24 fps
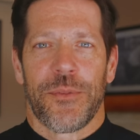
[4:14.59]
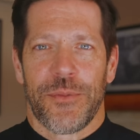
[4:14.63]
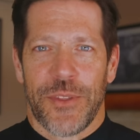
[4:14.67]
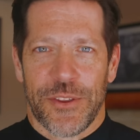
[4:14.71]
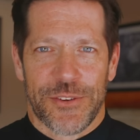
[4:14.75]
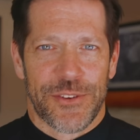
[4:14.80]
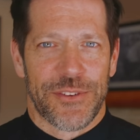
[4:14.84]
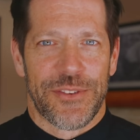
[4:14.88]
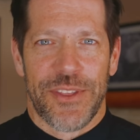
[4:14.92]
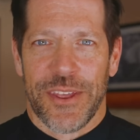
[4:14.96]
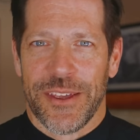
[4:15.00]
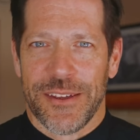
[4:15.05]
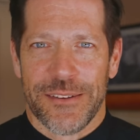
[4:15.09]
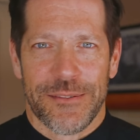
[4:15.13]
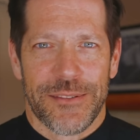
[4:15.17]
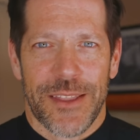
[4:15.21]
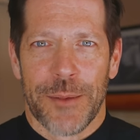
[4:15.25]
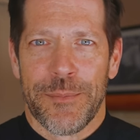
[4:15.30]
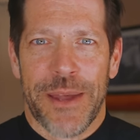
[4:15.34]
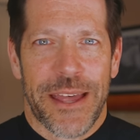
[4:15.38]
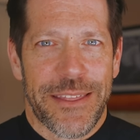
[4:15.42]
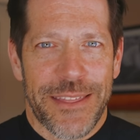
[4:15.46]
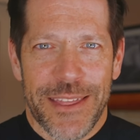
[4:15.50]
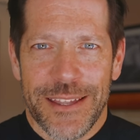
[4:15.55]
this is the,
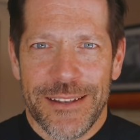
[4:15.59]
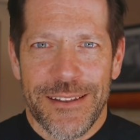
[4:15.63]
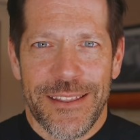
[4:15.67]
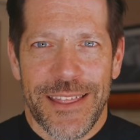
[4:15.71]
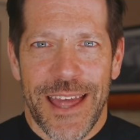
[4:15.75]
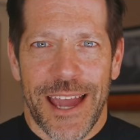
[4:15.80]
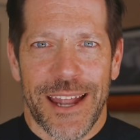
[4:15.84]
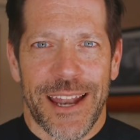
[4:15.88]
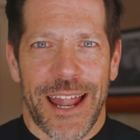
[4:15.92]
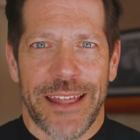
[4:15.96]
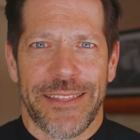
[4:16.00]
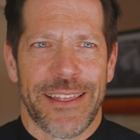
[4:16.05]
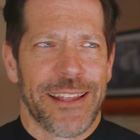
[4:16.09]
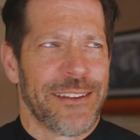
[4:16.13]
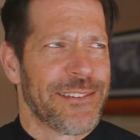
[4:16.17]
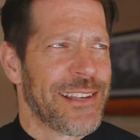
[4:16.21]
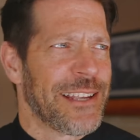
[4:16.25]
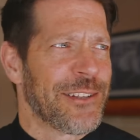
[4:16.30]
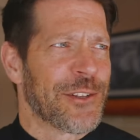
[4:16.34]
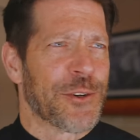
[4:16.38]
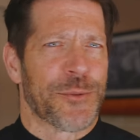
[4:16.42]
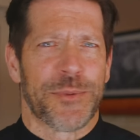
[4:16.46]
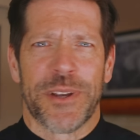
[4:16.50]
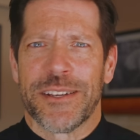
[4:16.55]
the method that I think
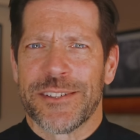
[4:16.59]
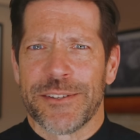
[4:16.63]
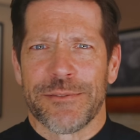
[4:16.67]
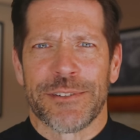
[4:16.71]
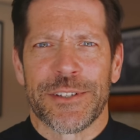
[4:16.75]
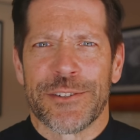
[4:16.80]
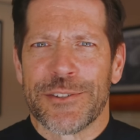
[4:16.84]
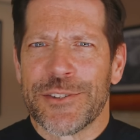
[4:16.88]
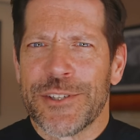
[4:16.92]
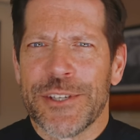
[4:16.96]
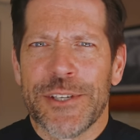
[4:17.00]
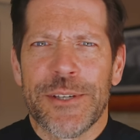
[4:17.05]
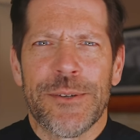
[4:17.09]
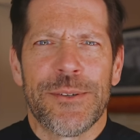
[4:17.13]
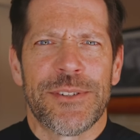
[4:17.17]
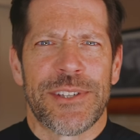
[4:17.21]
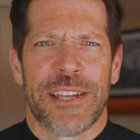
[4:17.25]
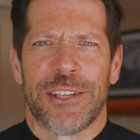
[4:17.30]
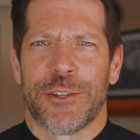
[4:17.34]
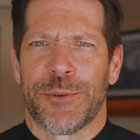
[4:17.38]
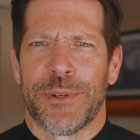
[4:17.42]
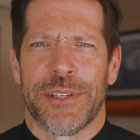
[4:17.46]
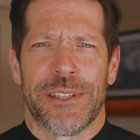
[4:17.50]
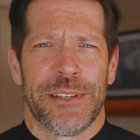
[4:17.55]
Saint Therese of Lisieux,
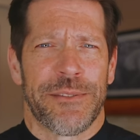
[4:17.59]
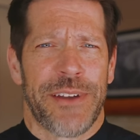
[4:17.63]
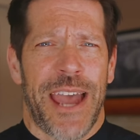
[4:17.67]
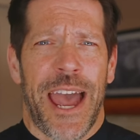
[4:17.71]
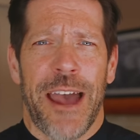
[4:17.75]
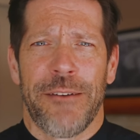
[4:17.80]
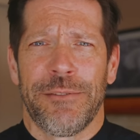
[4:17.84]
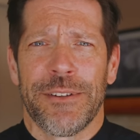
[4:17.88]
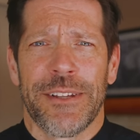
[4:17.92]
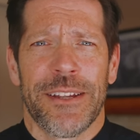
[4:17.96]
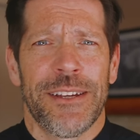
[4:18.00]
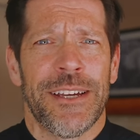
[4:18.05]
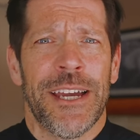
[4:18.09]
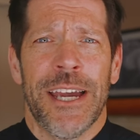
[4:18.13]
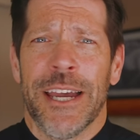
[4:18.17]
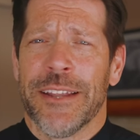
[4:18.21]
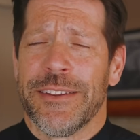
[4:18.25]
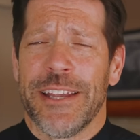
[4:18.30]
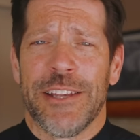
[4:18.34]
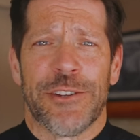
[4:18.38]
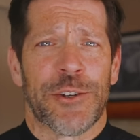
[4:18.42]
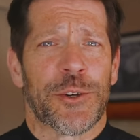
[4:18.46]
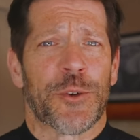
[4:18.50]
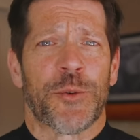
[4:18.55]
Saint Teresa of Avila,
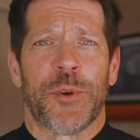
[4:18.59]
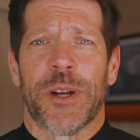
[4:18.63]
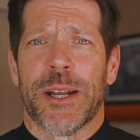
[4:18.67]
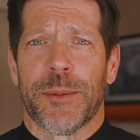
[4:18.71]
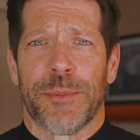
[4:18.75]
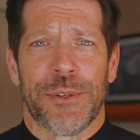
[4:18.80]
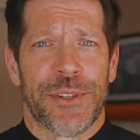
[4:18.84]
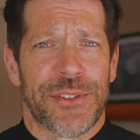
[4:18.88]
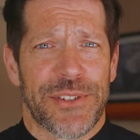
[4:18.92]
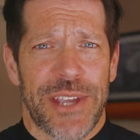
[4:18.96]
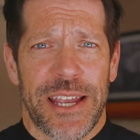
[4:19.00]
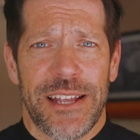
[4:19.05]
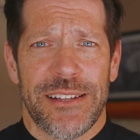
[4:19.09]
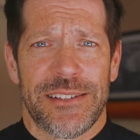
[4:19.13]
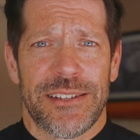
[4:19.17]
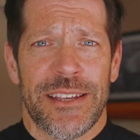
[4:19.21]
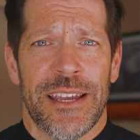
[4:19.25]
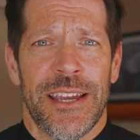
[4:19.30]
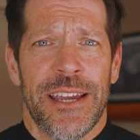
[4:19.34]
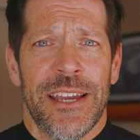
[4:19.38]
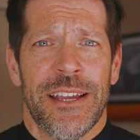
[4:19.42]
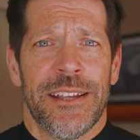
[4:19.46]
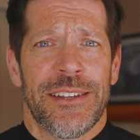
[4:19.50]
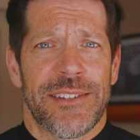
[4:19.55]
these incredible
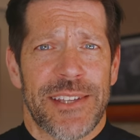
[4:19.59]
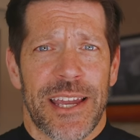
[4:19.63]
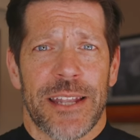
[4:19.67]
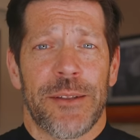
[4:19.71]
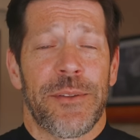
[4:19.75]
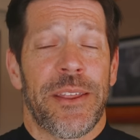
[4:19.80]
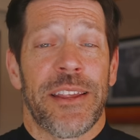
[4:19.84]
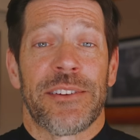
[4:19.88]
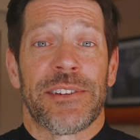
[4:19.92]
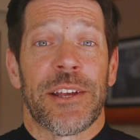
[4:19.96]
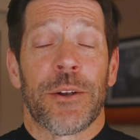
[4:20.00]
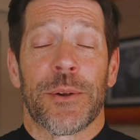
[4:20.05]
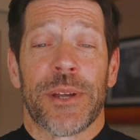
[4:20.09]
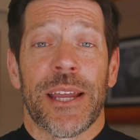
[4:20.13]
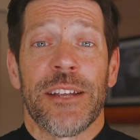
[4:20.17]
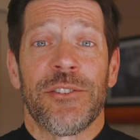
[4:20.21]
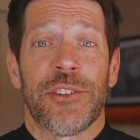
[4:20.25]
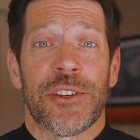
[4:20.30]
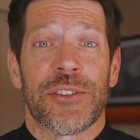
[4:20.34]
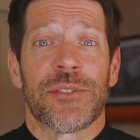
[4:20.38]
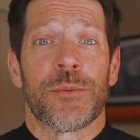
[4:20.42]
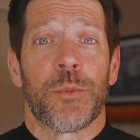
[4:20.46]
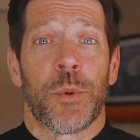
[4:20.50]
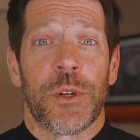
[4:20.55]
saints said, they said, okay,
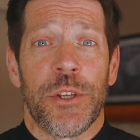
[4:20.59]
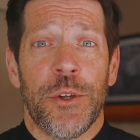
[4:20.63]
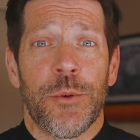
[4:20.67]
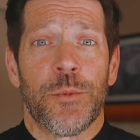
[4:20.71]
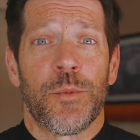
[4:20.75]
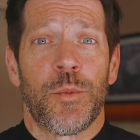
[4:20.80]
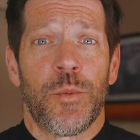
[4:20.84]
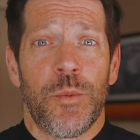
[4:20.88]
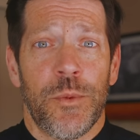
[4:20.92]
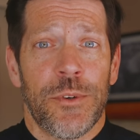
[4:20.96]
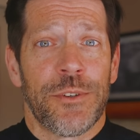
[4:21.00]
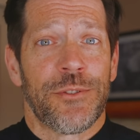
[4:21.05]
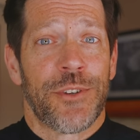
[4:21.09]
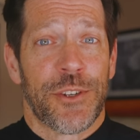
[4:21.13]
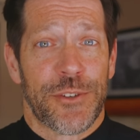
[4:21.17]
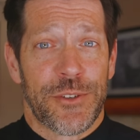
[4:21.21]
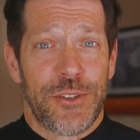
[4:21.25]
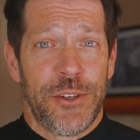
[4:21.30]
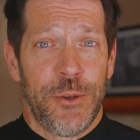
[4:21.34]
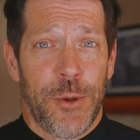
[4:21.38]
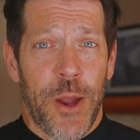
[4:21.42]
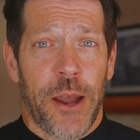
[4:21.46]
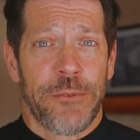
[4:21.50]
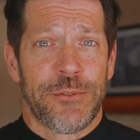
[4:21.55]
just when you,
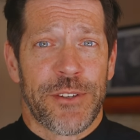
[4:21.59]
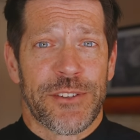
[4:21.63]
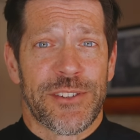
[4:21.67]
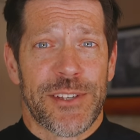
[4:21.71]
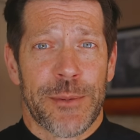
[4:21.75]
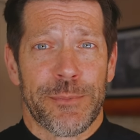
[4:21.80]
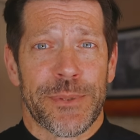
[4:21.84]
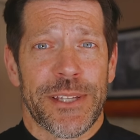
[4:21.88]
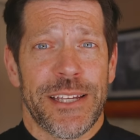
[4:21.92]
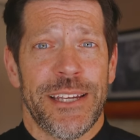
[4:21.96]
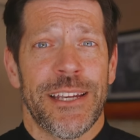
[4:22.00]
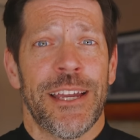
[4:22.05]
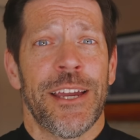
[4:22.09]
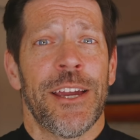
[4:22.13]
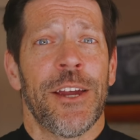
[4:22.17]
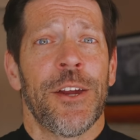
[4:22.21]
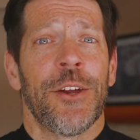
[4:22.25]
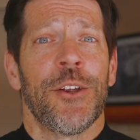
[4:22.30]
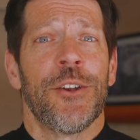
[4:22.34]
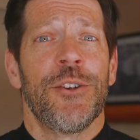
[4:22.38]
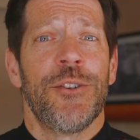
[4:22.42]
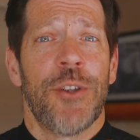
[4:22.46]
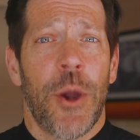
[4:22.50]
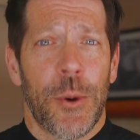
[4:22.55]
just you have to simply
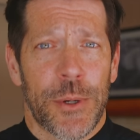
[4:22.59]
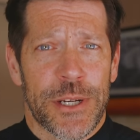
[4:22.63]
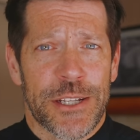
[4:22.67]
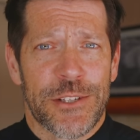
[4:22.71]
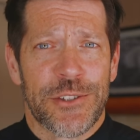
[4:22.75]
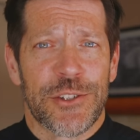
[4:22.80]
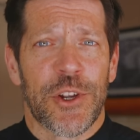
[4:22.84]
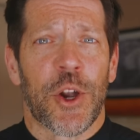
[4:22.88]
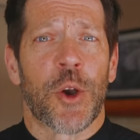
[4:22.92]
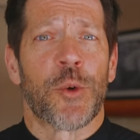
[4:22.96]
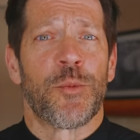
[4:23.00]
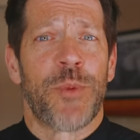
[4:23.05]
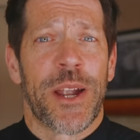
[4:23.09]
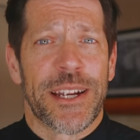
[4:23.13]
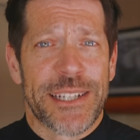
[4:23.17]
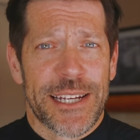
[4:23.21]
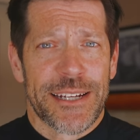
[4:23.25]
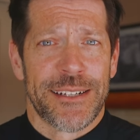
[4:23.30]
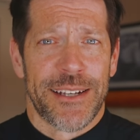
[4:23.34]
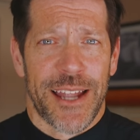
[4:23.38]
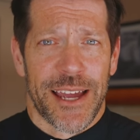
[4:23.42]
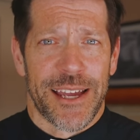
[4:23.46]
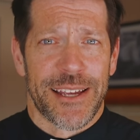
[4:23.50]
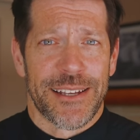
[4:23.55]
notice or
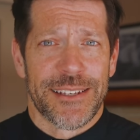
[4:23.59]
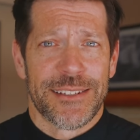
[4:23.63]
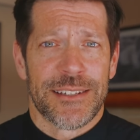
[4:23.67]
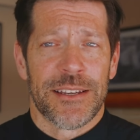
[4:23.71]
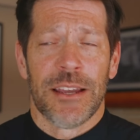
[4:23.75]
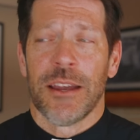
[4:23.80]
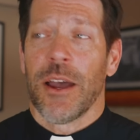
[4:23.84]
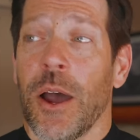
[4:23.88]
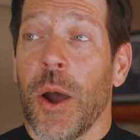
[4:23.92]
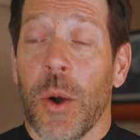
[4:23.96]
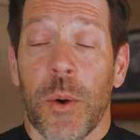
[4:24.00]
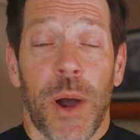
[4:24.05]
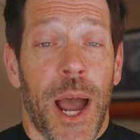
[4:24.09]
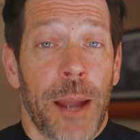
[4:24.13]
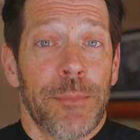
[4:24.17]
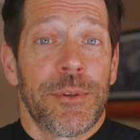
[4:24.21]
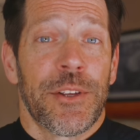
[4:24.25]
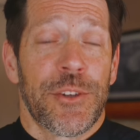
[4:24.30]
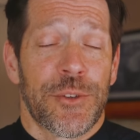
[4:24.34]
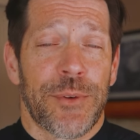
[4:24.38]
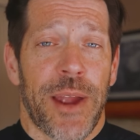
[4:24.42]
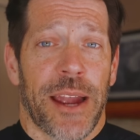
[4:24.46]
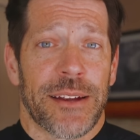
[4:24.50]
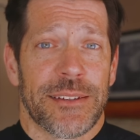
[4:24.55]
recognize, oh, I'm
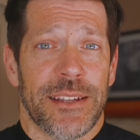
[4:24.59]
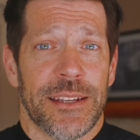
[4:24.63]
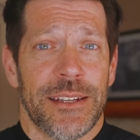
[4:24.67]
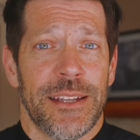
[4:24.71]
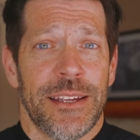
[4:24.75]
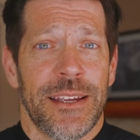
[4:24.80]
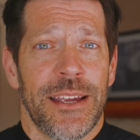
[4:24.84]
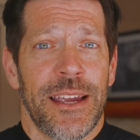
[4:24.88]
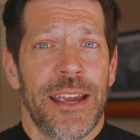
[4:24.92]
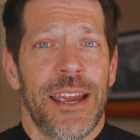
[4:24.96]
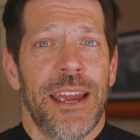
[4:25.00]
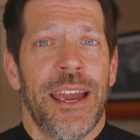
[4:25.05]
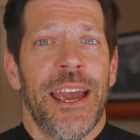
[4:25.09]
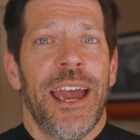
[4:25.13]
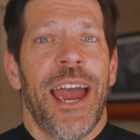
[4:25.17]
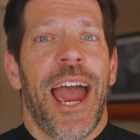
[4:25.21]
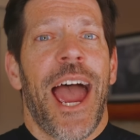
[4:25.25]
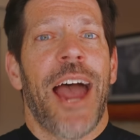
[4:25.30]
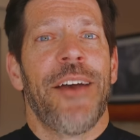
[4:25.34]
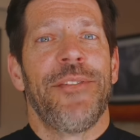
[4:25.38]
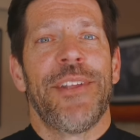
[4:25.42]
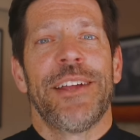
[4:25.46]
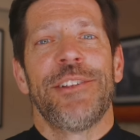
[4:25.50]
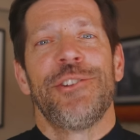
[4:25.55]
distracted.
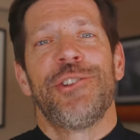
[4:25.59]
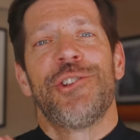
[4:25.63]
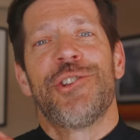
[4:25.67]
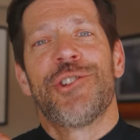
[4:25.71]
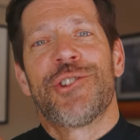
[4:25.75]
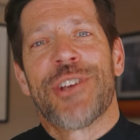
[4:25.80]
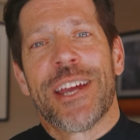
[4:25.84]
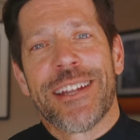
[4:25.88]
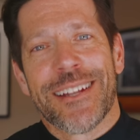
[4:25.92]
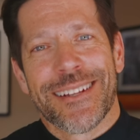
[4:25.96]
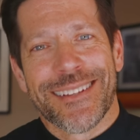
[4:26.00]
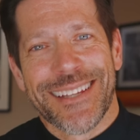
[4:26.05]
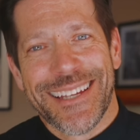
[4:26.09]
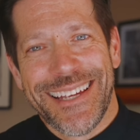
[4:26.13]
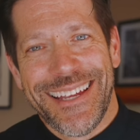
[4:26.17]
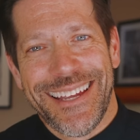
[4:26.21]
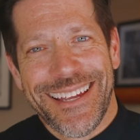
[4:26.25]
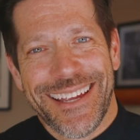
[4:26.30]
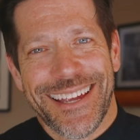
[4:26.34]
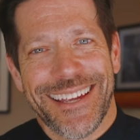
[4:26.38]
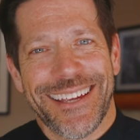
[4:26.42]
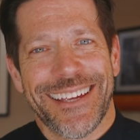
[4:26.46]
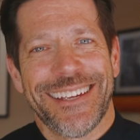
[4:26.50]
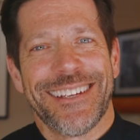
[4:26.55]
And then
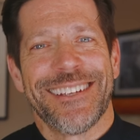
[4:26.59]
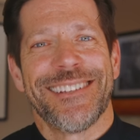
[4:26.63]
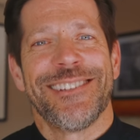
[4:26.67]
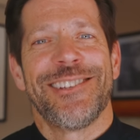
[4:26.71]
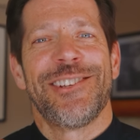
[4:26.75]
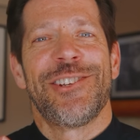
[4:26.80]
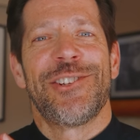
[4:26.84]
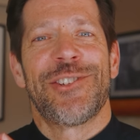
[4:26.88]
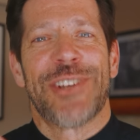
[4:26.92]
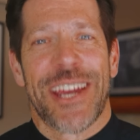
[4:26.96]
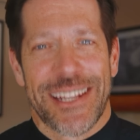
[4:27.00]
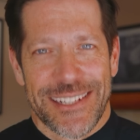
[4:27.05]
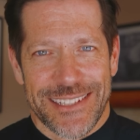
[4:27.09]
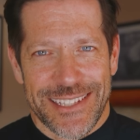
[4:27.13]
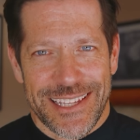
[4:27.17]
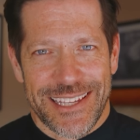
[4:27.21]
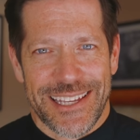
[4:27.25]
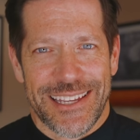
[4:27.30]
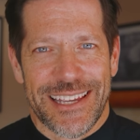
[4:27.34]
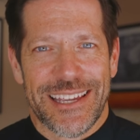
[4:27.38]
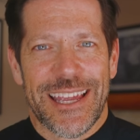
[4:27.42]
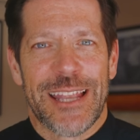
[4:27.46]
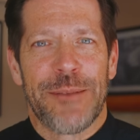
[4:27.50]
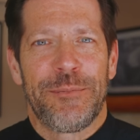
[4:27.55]
gently,
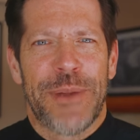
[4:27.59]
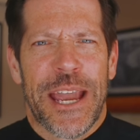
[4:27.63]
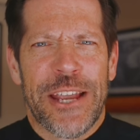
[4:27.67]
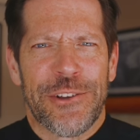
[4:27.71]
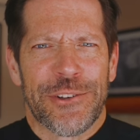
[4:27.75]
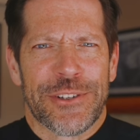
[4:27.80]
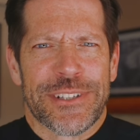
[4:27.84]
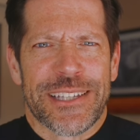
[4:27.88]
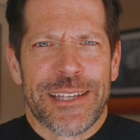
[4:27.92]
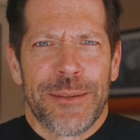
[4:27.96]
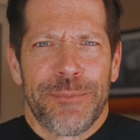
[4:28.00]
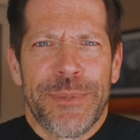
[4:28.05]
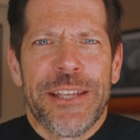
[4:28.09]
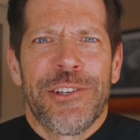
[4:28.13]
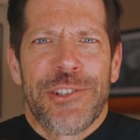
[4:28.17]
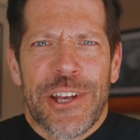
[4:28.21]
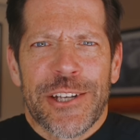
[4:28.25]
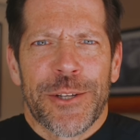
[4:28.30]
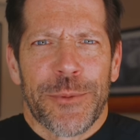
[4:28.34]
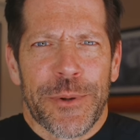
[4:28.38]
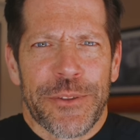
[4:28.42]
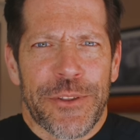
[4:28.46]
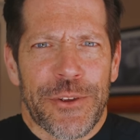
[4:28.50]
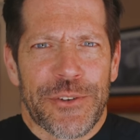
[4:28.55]
gently, and patiently, be
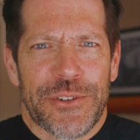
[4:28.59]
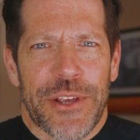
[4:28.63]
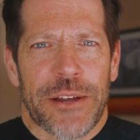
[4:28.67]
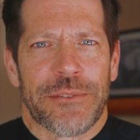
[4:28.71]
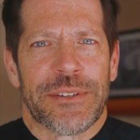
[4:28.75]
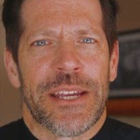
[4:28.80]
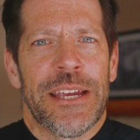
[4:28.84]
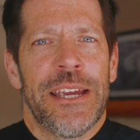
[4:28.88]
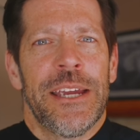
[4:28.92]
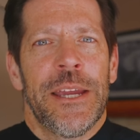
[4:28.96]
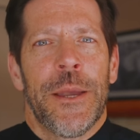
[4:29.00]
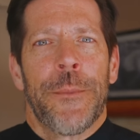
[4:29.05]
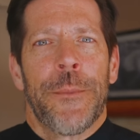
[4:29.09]
gentle with yourself.